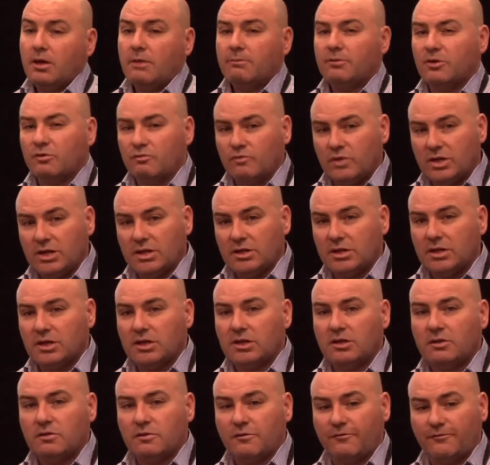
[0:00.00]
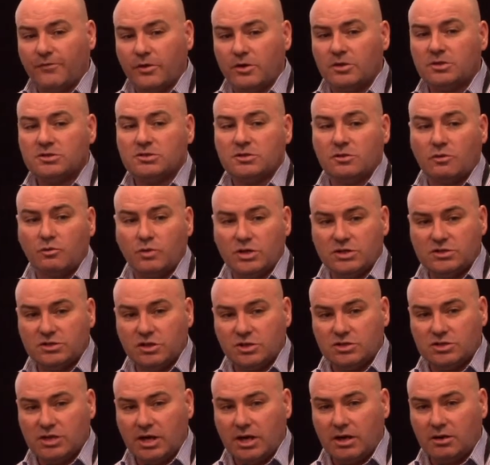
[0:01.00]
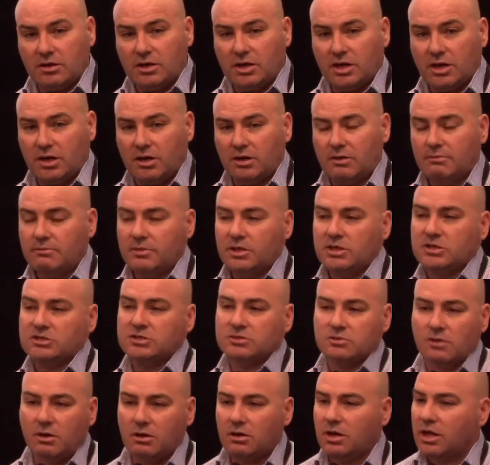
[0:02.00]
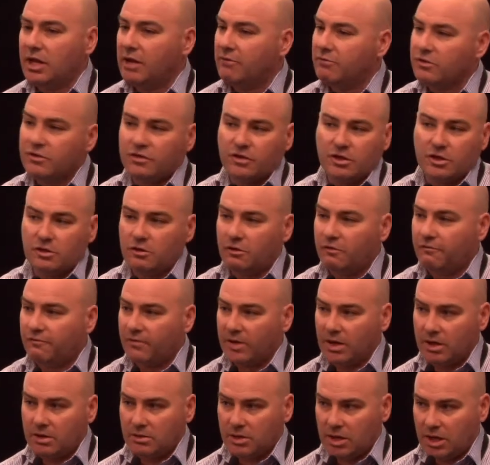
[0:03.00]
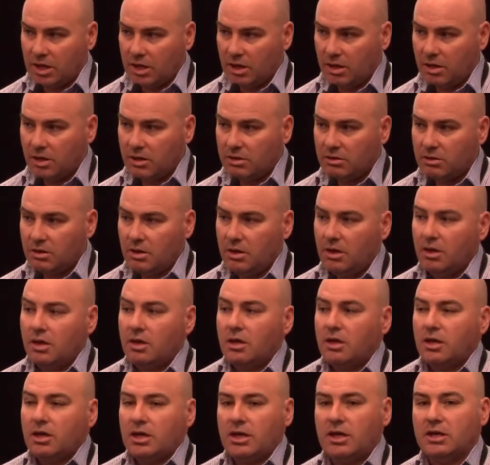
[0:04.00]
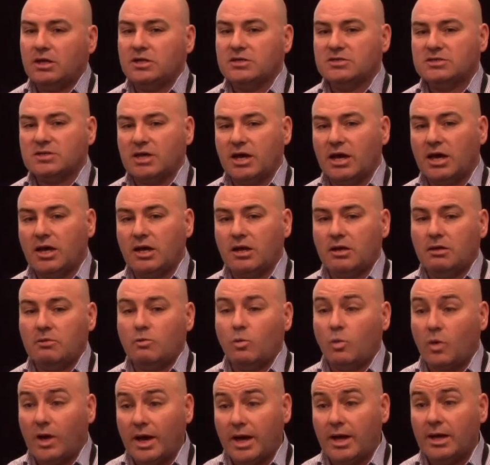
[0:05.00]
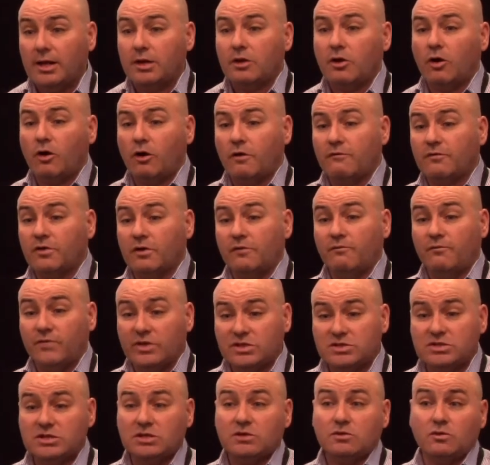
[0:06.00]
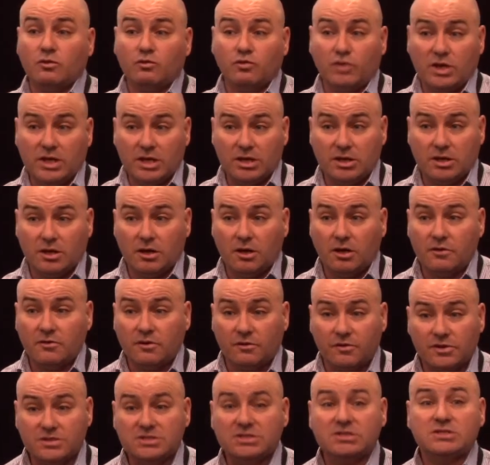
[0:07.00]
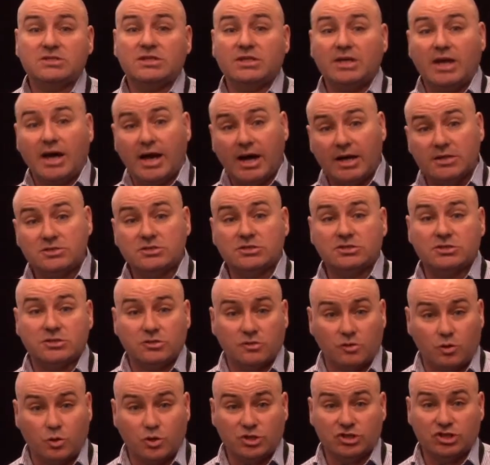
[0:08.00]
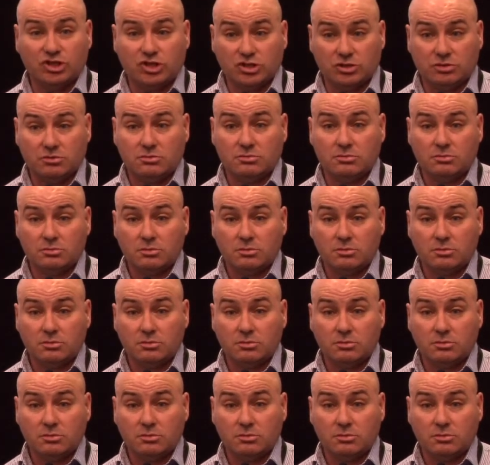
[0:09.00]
But really, the focus of the research outcome is not everything you found out. It is a way of convincing the reader that this is the answer to the question.